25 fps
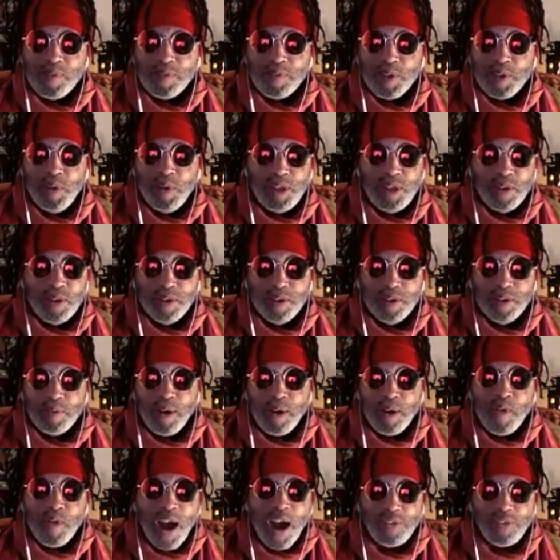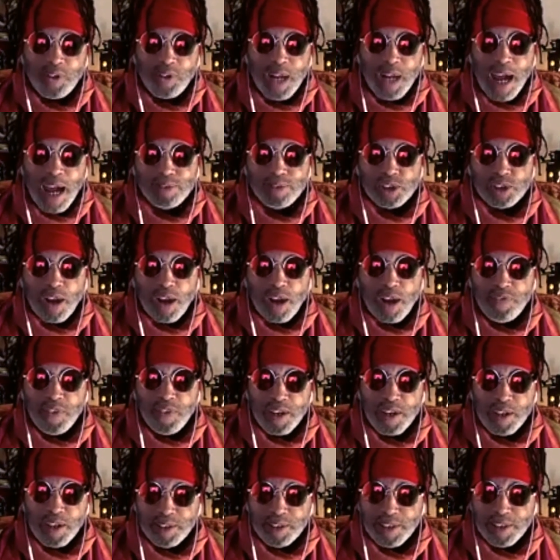My wife and I was trying to
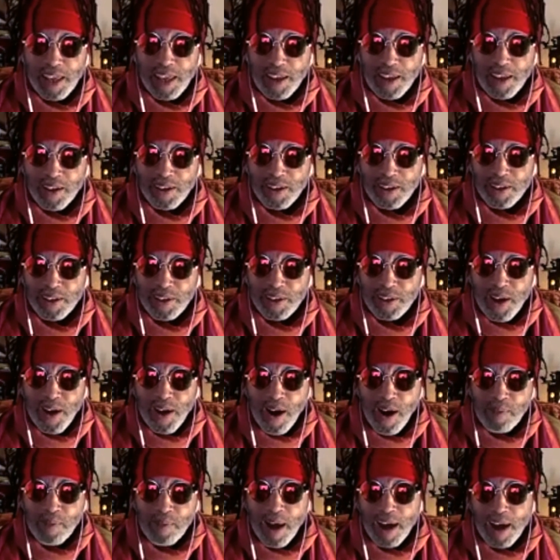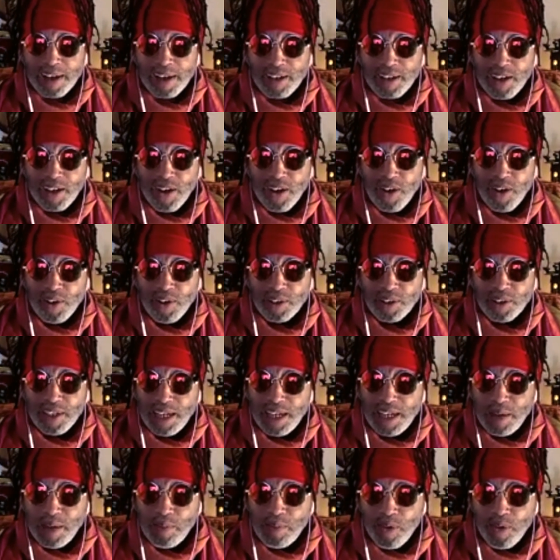figure, is that harmonica on
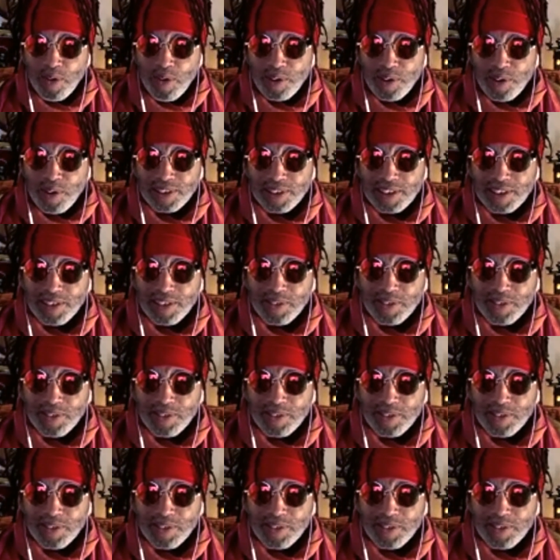keyboards?